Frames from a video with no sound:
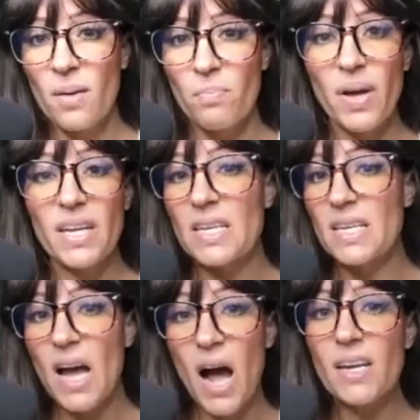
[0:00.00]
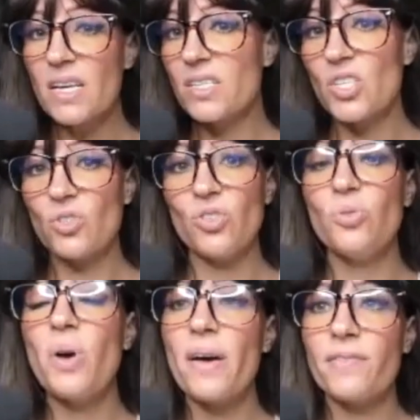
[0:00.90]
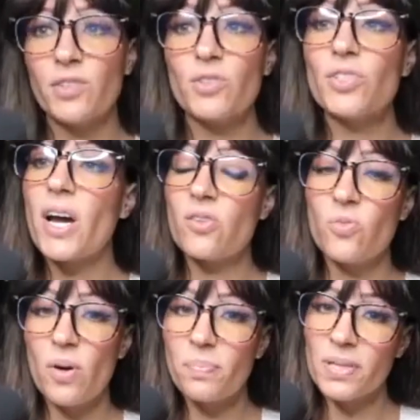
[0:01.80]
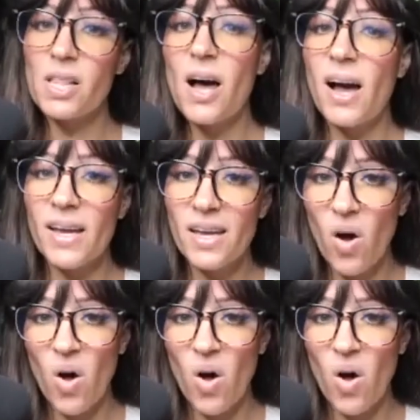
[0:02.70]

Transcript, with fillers: but not until you have learned how to apply